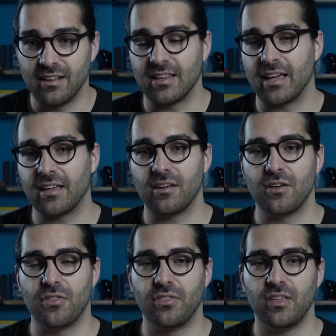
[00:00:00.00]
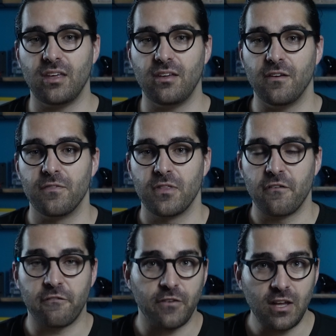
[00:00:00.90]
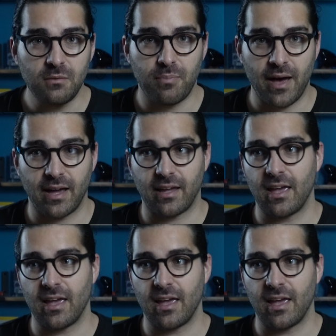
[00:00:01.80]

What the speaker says: Like, the feedback